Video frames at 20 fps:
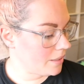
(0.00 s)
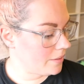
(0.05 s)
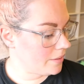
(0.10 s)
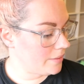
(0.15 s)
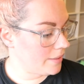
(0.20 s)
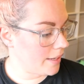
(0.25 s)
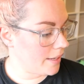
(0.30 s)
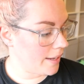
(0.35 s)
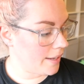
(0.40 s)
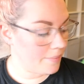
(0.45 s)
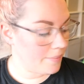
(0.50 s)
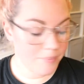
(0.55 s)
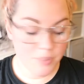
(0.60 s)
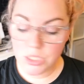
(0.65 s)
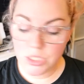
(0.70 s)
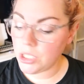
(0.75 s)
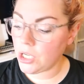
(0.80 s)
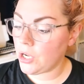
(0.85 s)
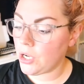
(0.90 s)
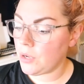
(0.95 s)
Yeah,
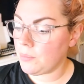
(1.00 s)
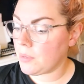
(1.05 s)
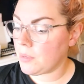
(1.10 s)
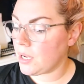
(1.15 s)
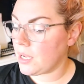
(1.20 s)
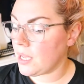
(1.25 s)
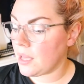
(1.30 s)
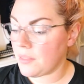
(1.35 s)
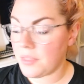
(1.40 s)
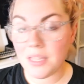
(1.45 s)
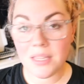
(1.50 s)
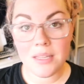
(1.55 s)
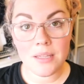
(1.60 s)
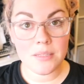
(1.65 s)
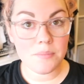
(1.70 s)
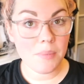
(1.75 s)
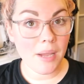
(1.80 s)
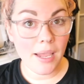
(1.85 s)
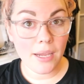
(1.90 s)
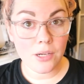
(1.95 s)
so I think these
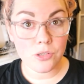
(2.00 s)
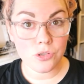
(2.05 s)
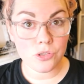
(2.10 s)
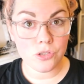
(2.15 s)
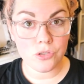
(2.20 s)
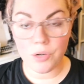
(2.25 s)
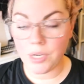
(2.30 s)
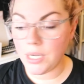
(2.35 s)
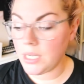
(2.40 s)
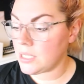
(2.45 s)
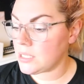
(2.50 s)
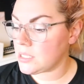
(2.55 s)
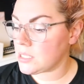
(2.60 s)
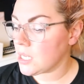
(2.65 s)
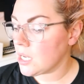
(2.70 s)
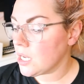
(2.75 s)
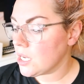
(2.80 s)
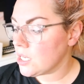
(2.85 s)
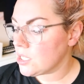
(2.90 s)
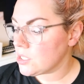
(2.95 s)
are my extra treats.
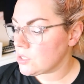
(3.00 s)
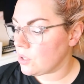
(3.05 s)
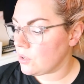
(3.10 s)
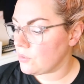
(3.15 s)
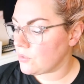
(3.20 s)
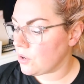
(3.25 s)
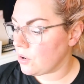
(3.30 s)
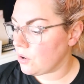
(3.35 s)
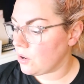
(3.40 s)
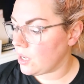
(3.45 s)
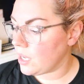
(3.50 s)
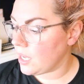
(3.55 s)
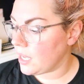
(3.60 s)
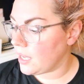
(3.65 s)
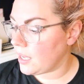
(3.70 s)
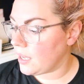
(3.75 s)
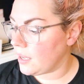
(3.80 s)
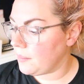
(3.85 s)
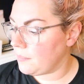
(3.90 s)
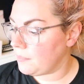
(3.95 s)
So I've got
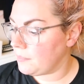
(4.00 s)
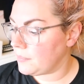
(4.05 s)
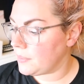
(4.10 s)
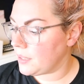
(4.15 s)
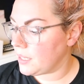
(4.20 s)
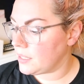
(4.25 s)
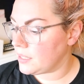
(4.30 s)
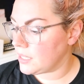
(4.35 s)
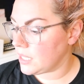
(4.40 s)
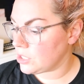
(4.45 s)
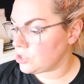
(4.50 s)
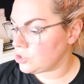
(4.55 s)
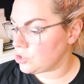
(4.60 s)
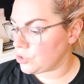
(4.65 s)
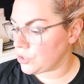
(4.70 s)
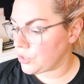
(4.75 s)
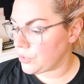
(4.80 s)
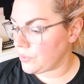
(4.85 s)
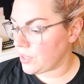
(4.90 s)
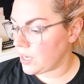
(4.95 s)
a
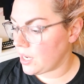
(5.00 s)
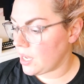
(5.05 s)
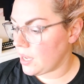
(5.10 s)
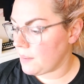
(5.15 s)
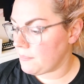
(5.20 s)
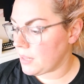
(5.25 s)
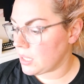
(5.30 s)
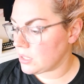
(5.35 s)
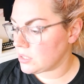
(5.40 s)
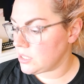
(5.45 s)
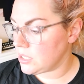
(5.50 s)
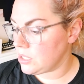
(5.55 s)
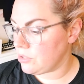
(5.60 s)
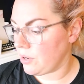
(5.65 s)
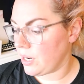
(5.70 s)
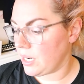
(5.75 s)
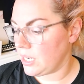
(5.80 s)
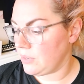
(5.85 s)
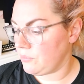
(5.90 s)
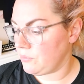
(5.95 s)
Natura
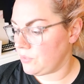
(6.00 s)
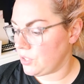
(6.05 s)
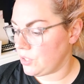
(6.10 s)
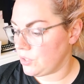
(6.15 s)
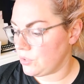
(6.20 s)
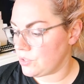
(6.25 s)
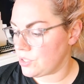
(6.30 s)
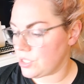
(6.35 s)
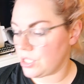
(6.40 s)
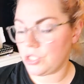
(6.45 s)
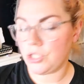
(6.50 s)
multi-grain infused